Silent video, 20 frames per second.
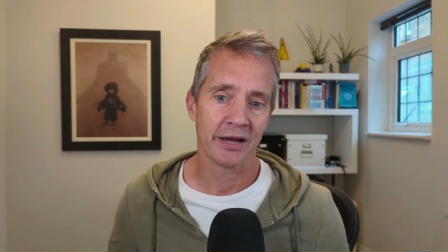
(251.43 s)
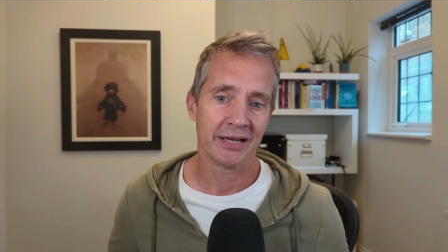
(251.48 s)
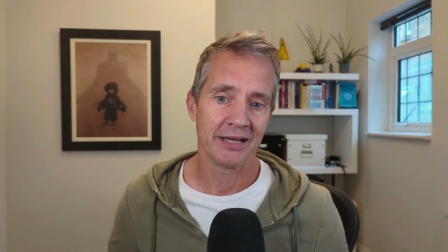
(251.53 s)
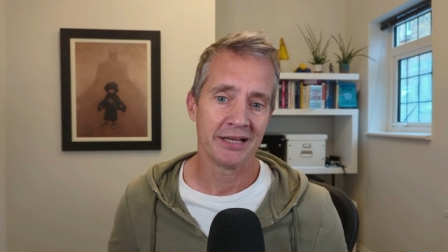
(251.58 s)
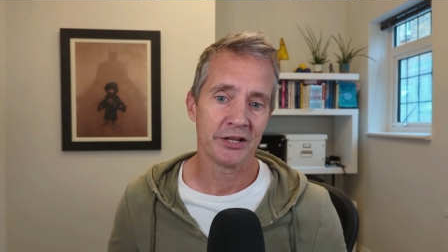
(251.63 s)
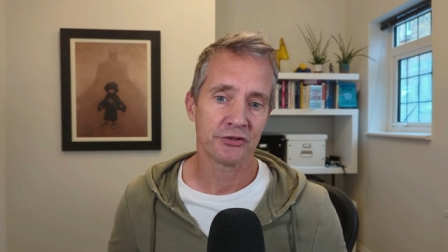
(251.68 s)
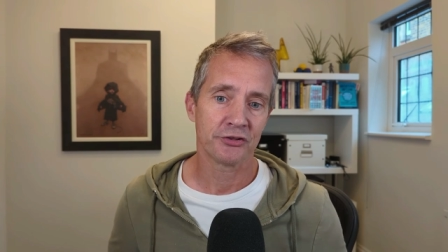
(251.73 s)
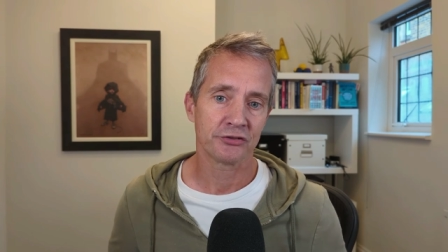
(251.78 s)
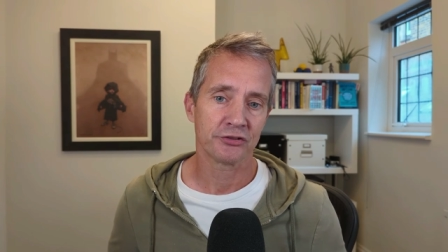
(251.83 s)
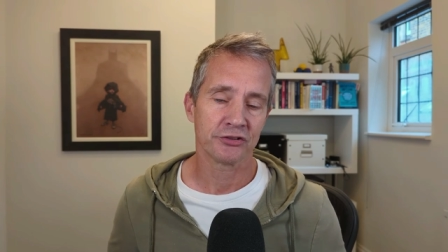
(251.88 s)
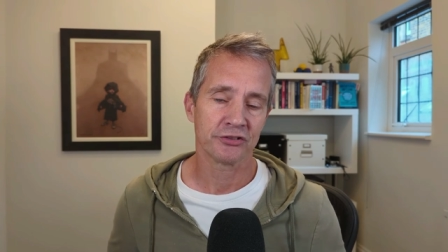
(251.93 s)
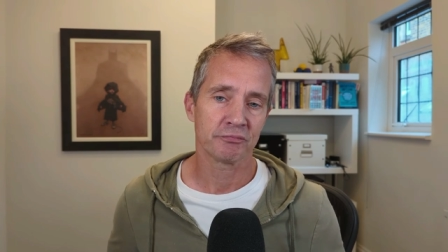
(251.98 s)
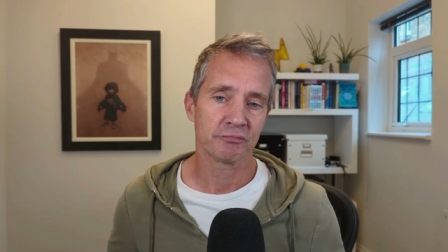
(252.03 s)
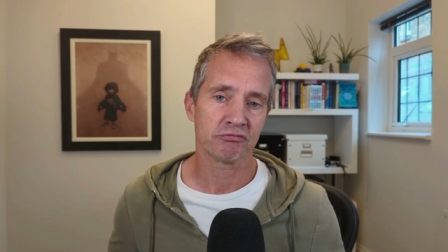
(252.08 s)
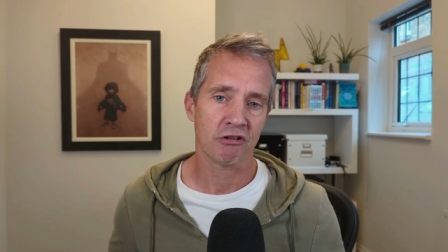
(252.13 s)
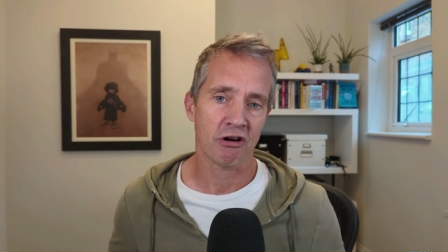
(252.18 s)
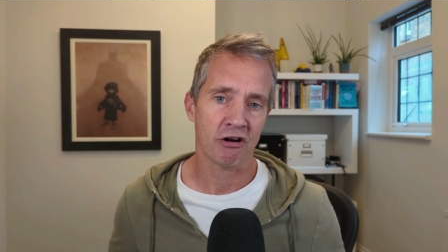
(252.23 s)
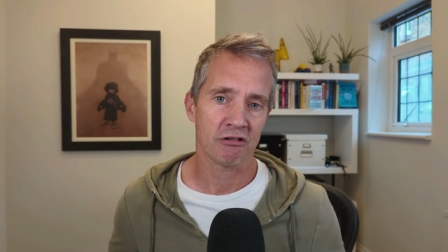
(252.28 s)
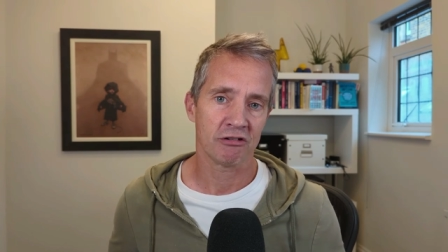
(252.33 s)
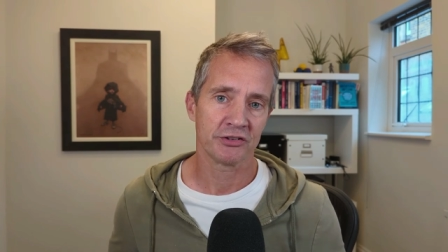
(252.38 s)
list of
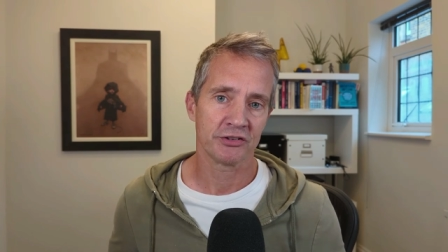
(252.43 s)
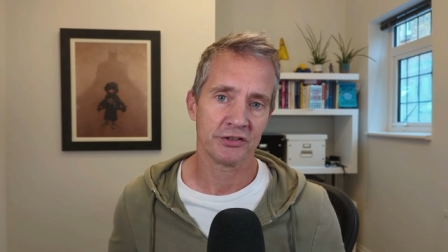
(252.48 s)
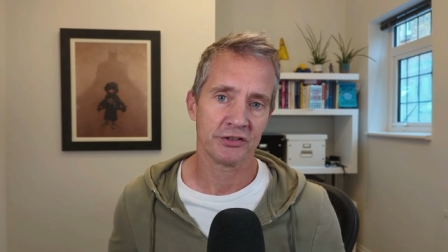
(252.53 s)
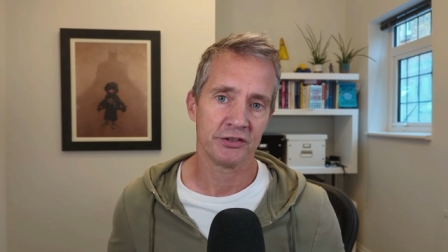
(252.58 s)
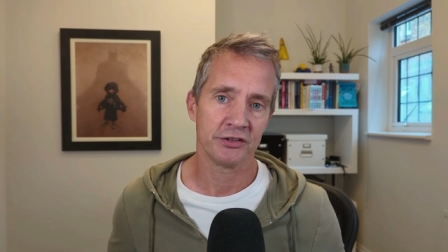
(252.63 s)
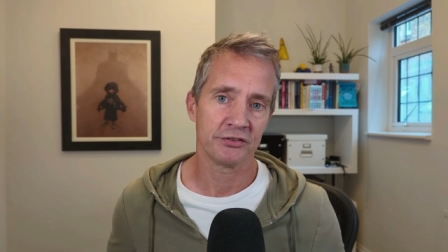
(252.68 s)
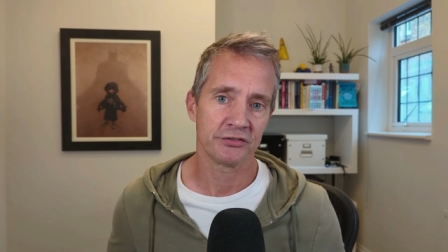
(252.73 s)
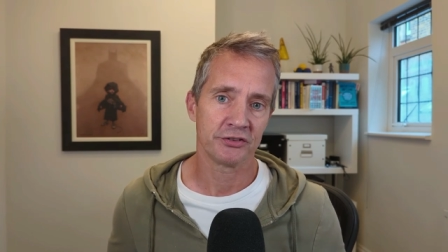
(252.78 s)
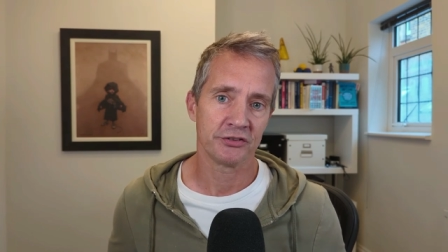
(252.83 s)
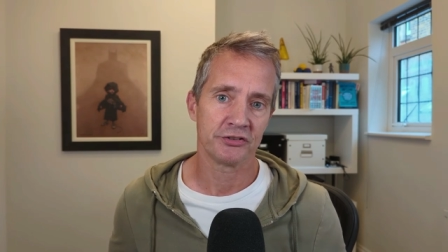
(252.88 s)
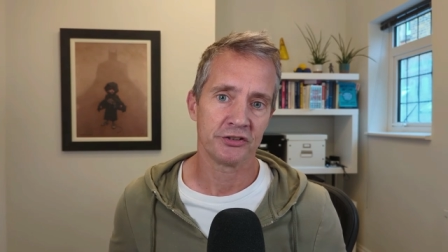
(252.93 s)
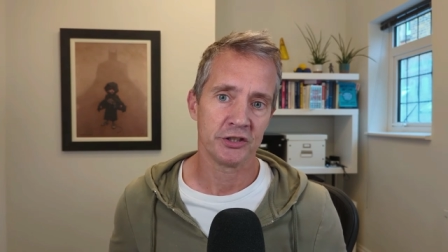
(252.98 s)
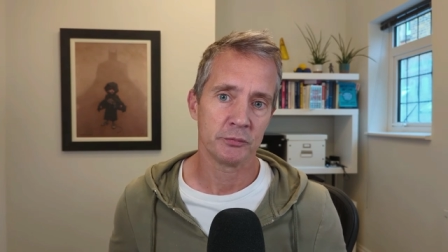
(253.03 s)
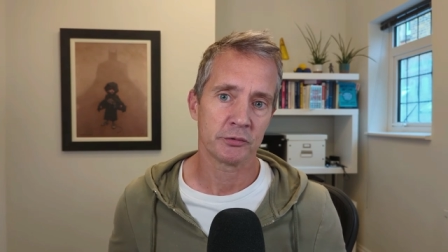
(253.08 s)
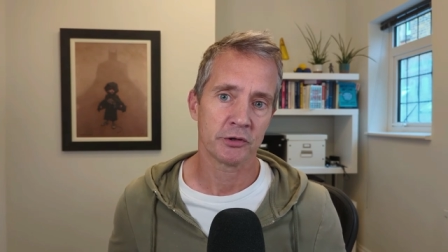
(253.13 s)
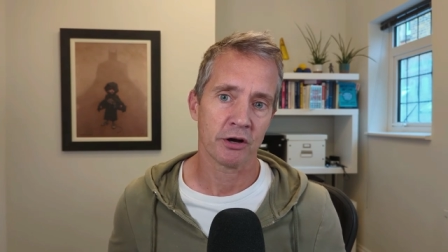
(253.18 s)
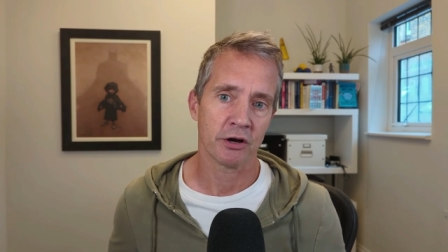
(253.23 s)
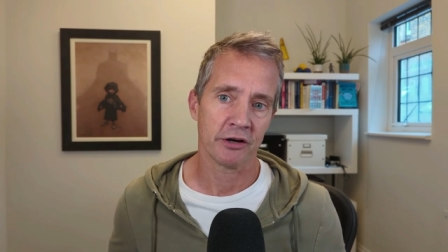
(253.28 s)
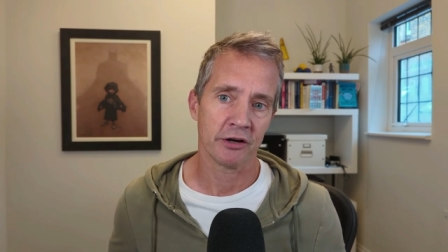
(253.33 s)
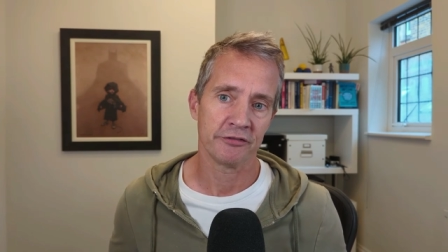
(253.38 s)
priorities to deep
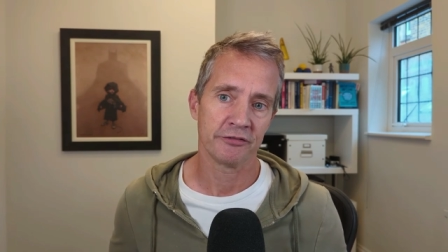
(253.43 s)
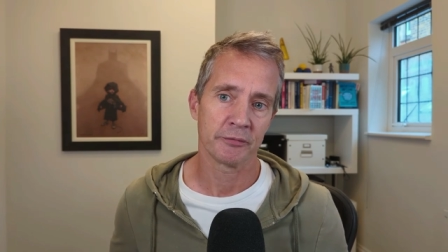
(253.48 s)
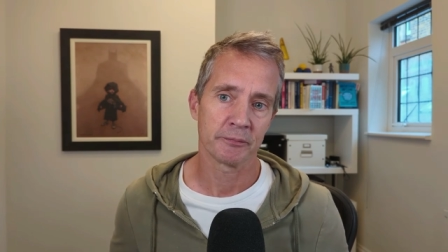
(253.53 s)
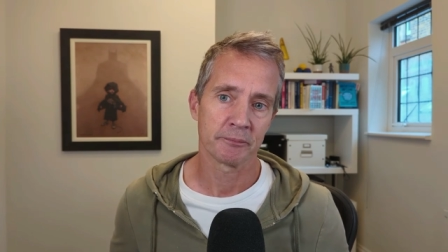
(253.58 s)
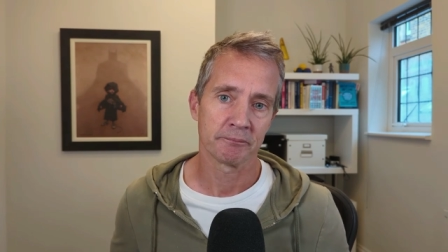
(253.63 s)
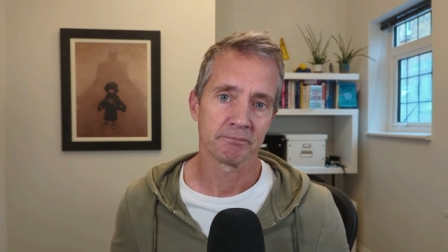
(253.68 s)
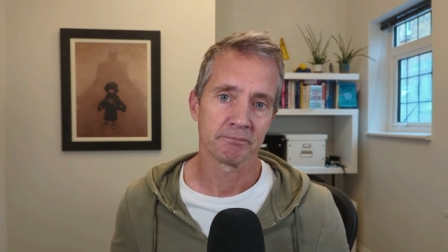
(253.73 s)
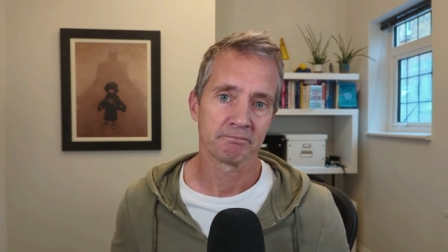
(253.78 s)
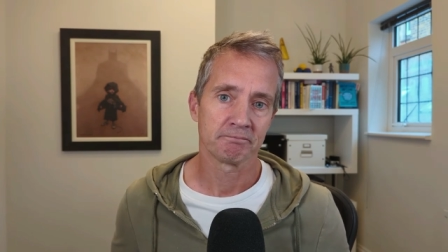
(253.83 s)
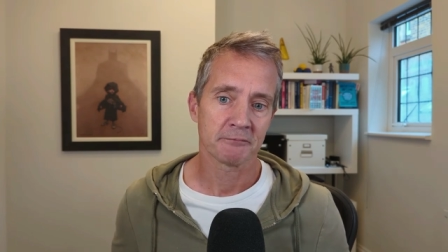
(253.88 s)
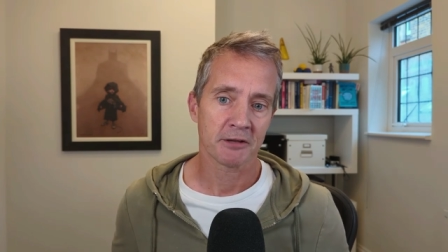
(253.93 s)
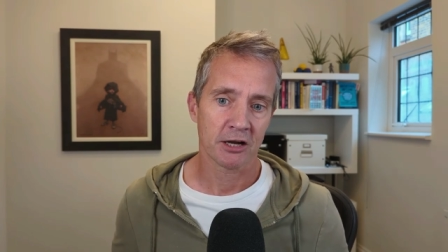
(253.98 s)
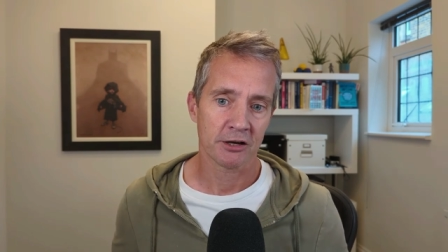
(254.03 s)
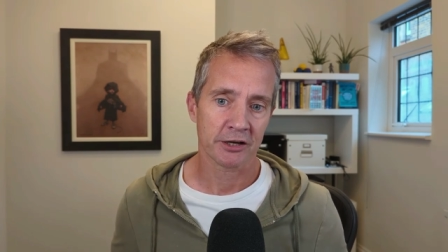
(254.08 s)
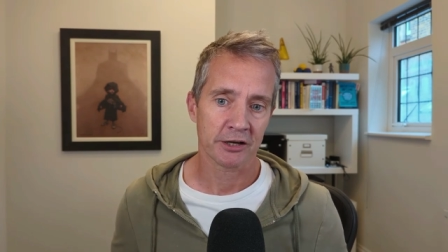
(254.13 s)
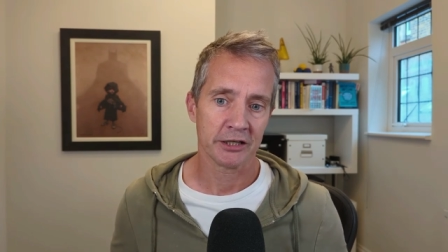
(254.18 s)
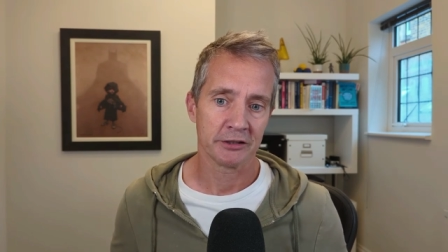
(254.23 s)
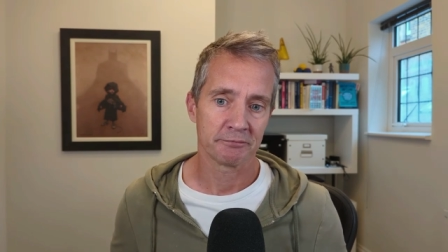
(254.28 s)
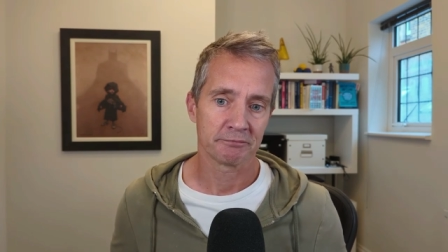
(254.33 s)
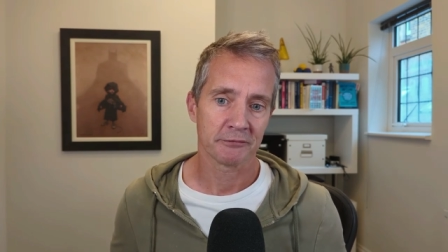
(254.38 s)
dive.
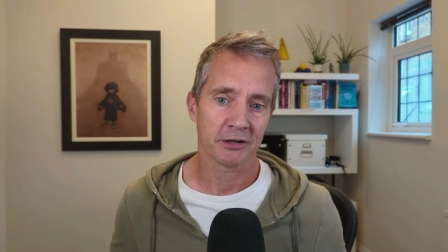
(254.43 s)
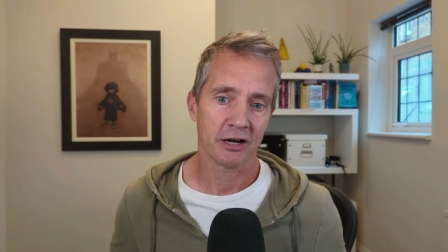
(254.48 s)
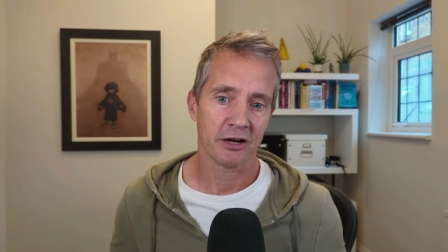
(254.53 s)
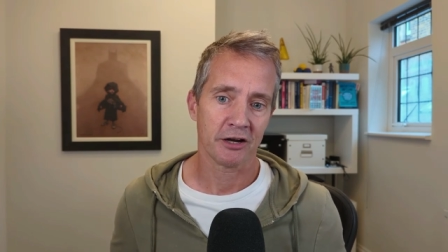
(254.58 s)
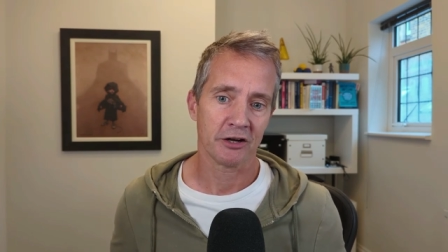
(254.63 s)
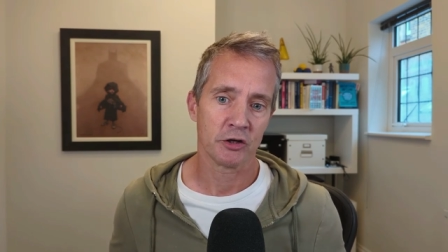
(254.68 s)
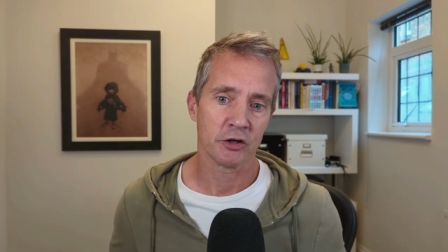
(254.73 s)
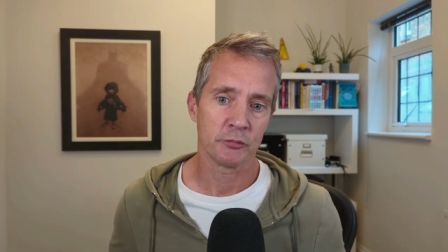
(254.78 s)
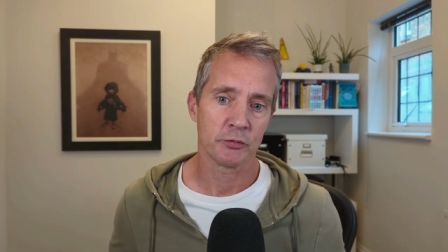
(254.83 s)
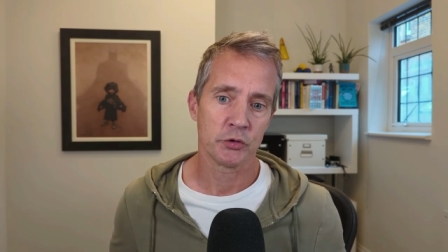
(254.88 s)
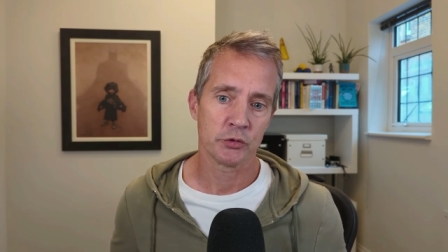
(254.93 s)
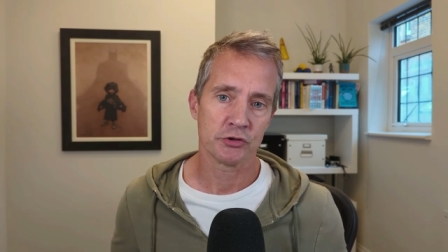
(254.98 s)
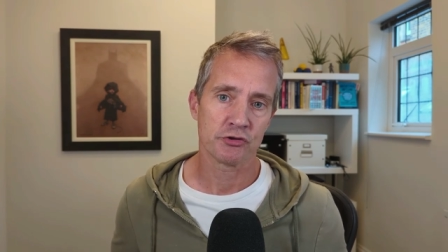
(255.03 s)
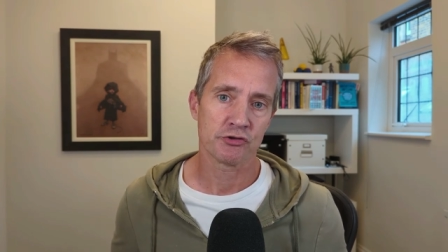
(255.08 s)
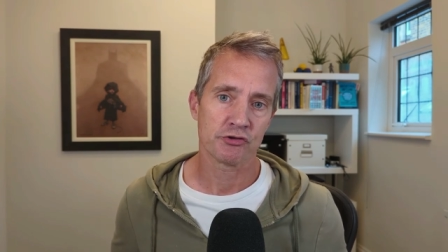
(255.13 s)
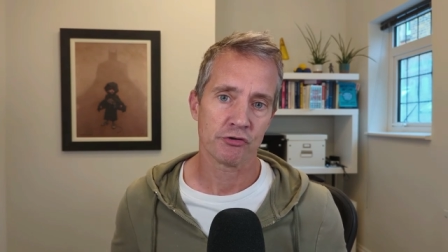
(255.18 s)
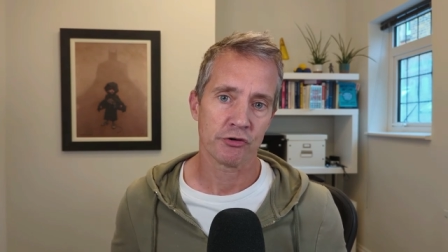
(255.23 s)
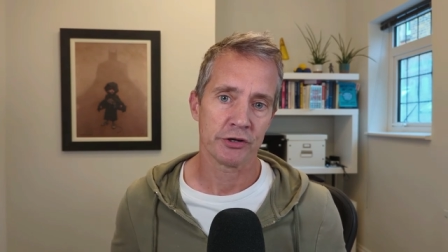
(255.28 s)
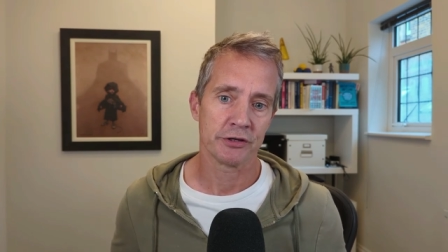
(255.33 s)
Okay, I hope you enjoy.